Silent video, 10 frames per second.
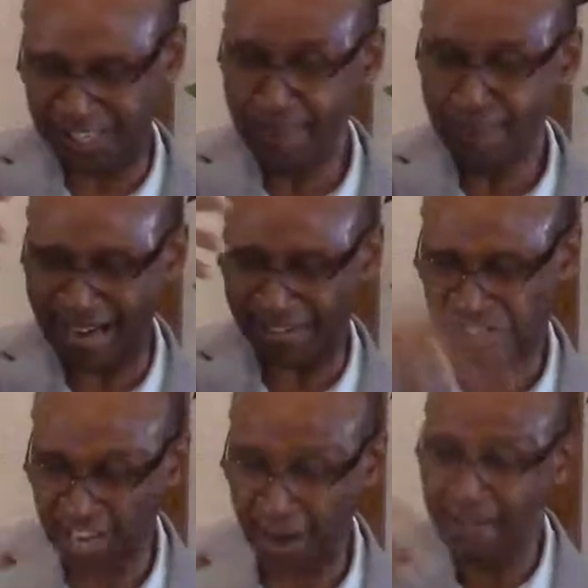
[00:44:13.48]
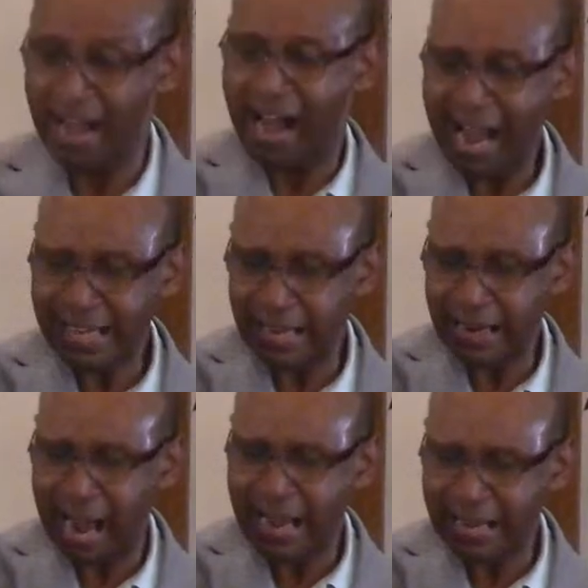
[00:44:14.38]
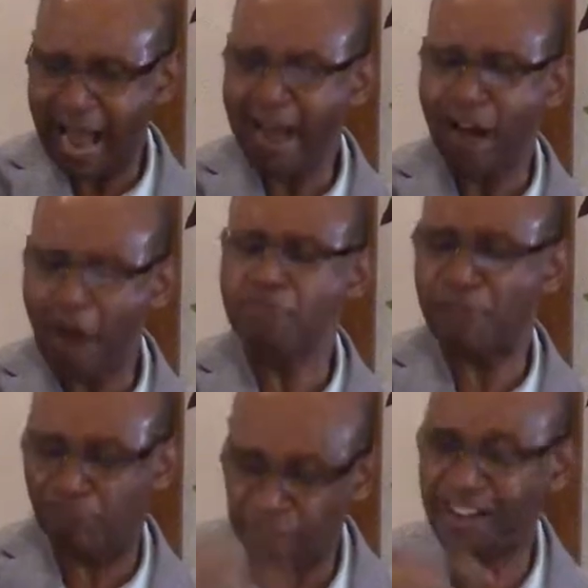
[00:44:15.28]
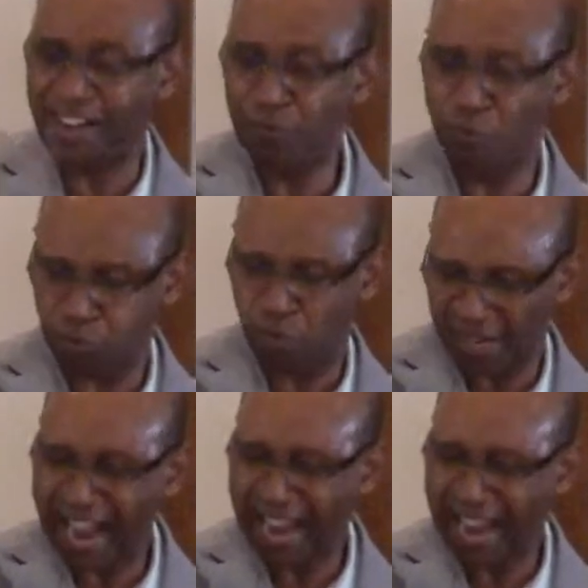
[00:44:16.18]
in myself. I, I, I'll be fine with what I